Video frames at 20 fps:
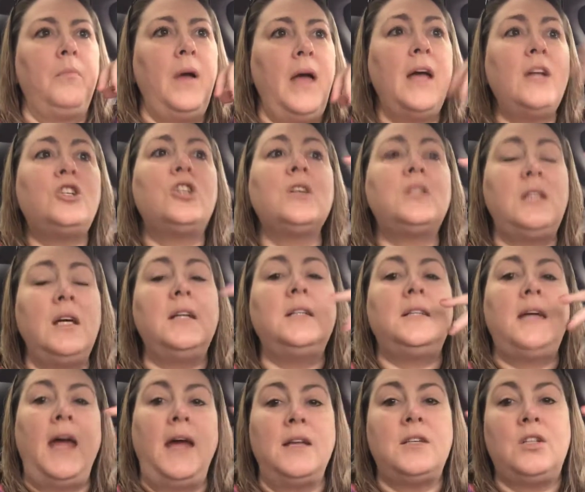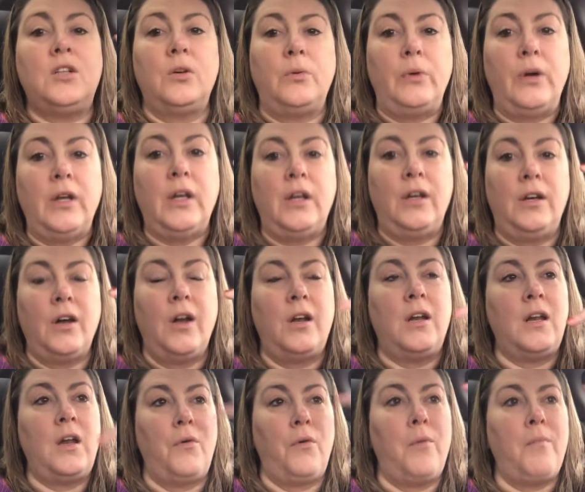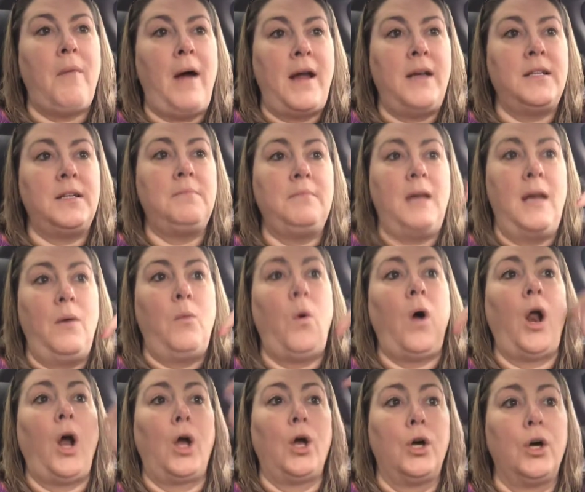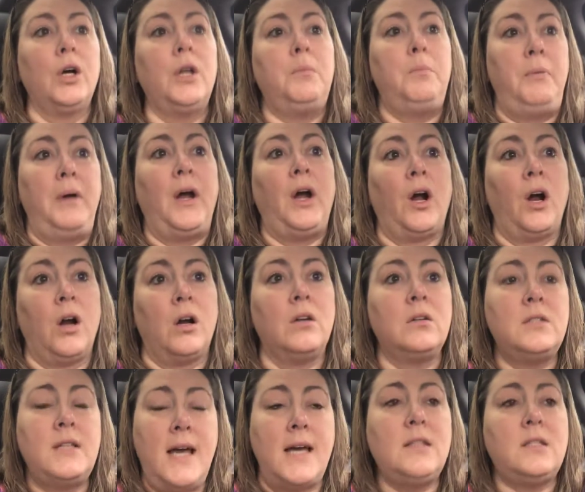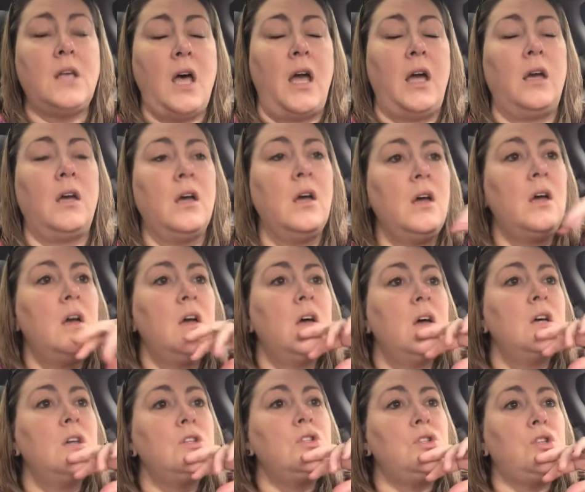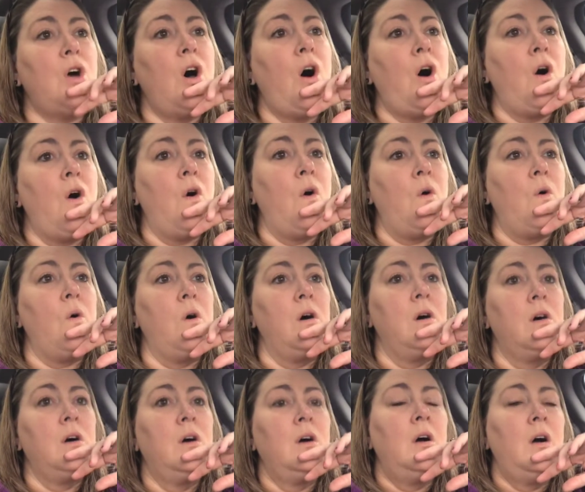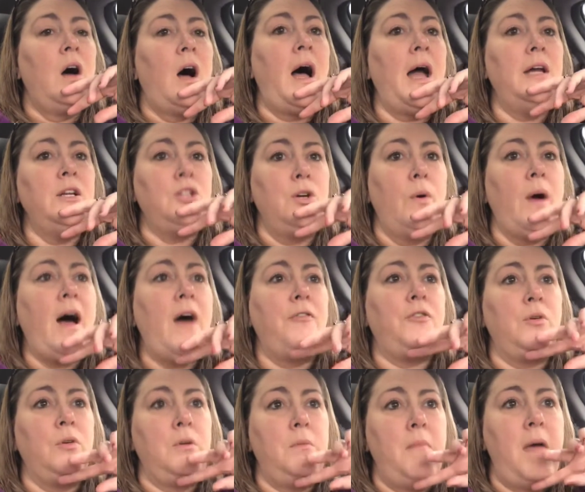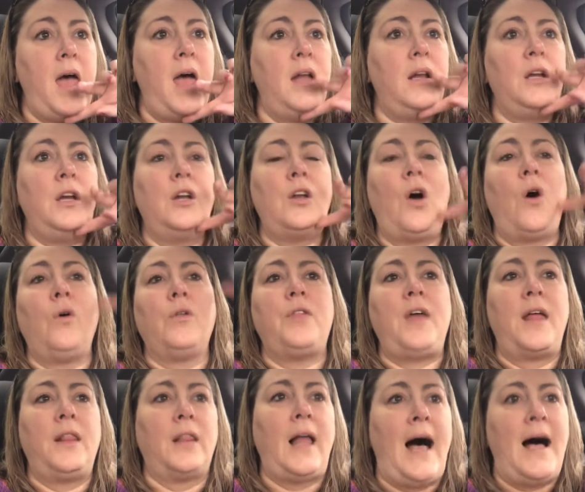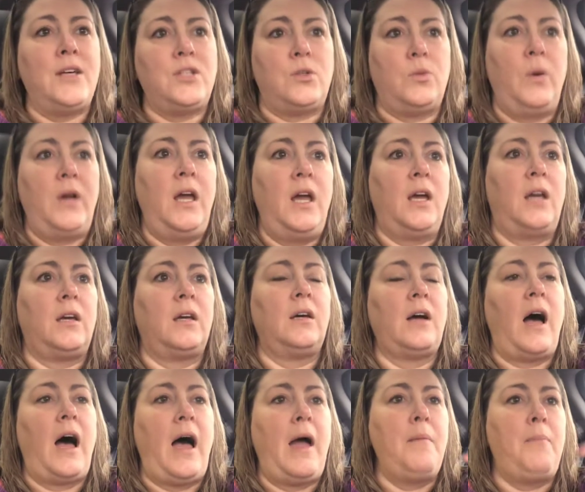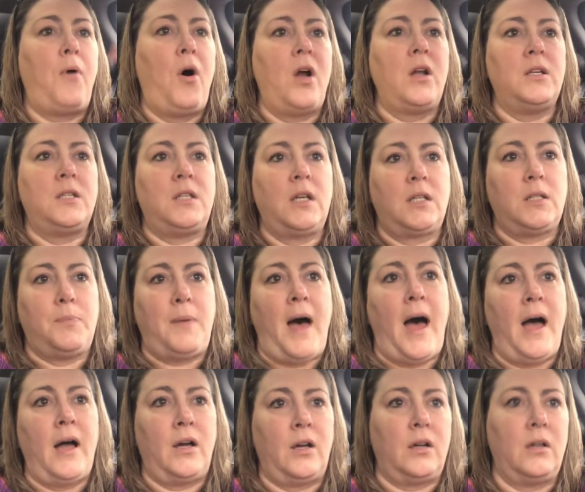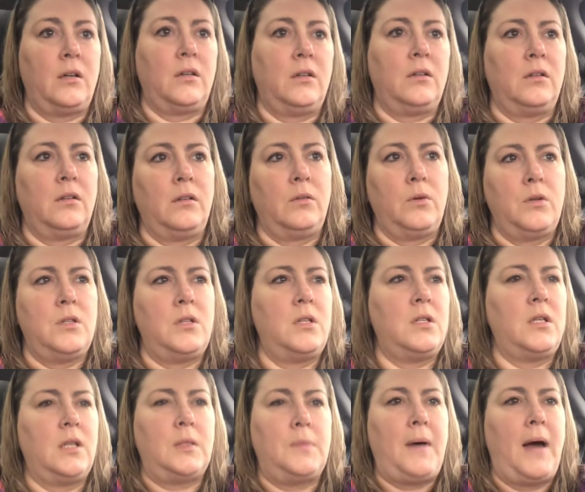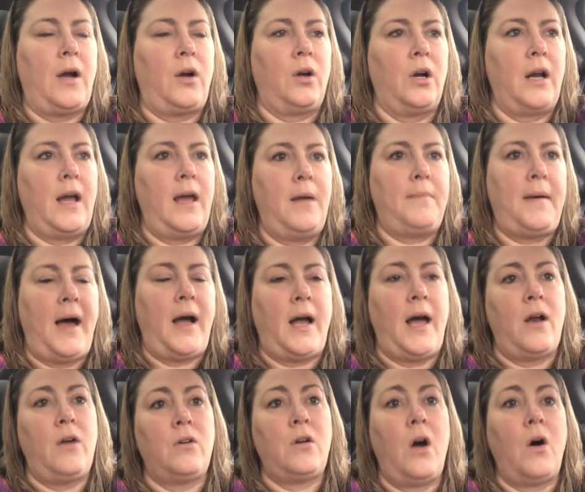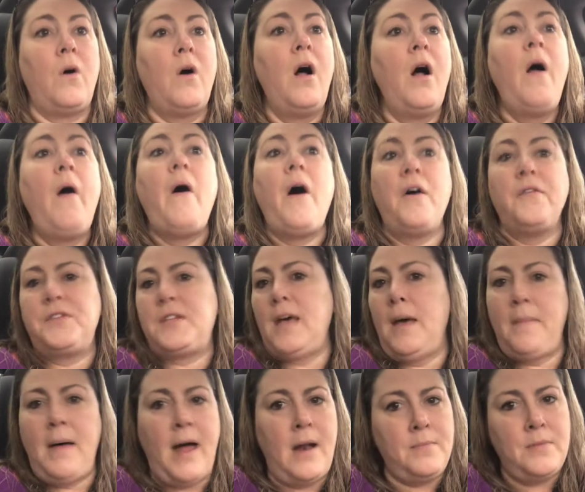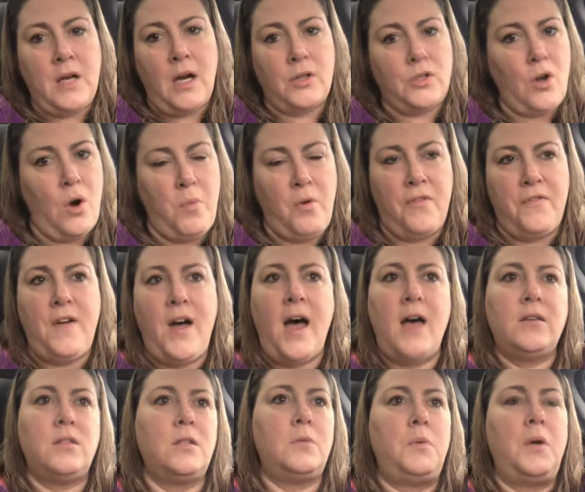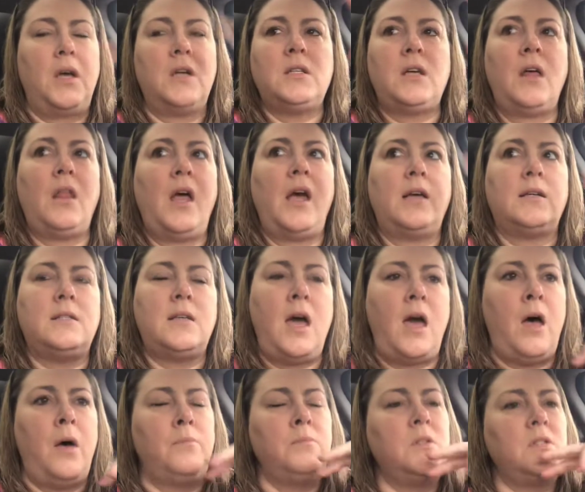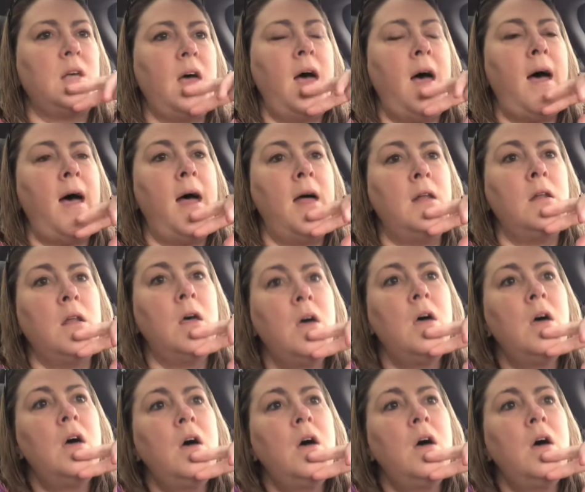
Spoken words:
it tasted really good, and it reminded me what a good beer tastes like. So I do have to admit, then last week I bought a 6-pack. Was it a 6-pack or an 8-pack? I don't know. Of Sam Adams Oktoberfest because I like Sam's. And